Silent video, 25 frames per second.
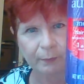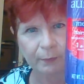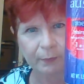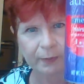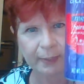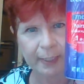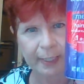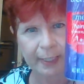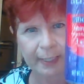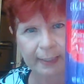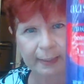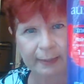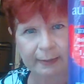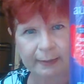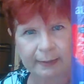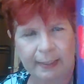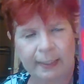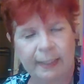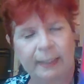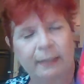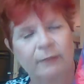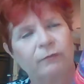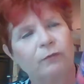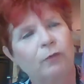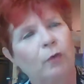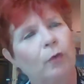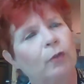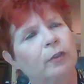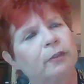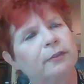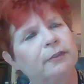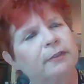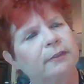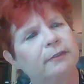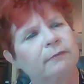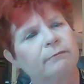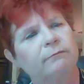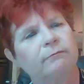can, and of
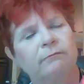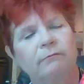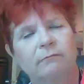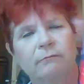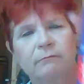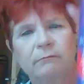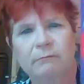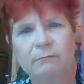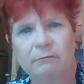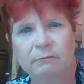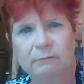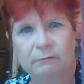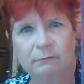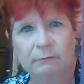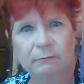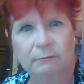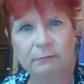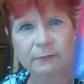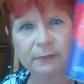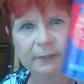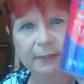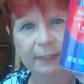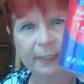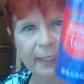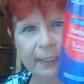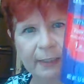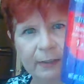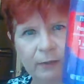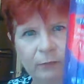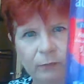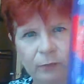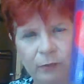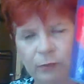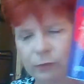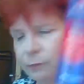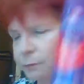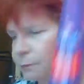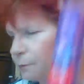course, the
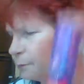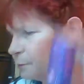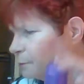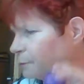kangaroo.